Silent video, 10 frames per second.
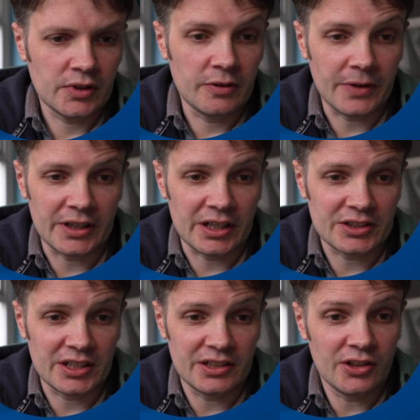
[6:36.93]
In fact,
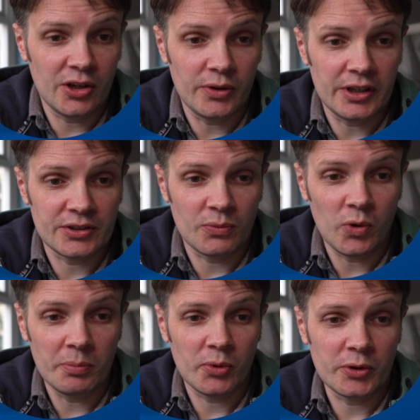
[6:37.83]
actually, no, it's a
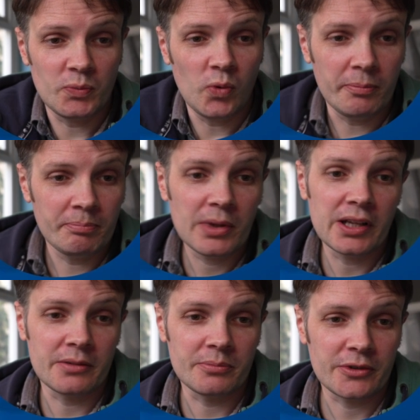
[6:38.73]
1.1
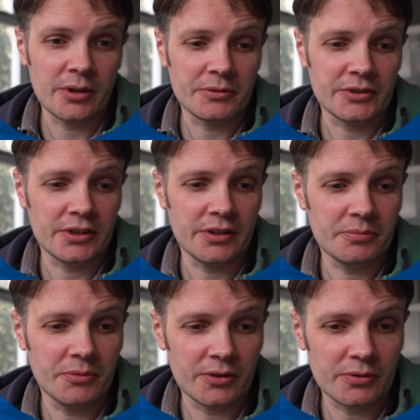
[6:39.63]
billion parameter
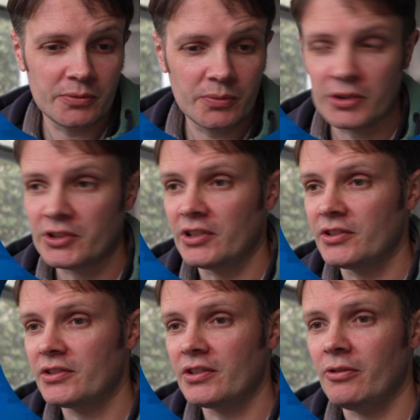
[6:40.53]
model, which
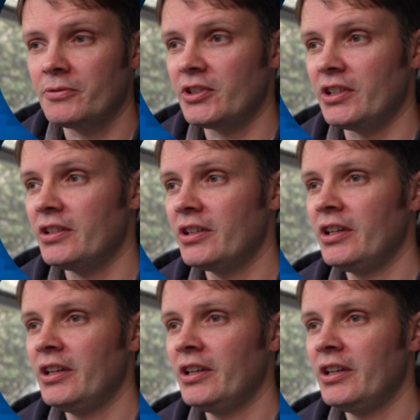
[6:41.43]
is obviously